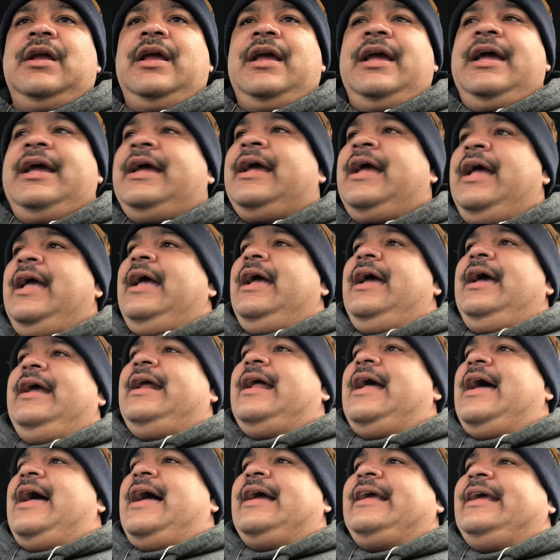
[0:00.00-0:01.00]
And, and
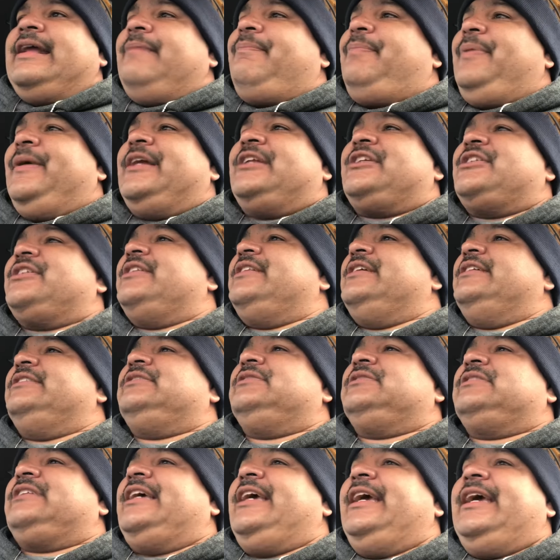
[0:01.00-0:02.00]
I could picture
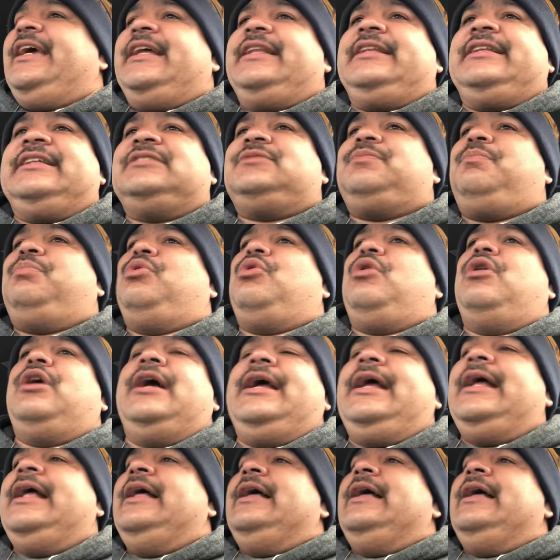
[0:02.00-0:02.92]
this kid, this boy,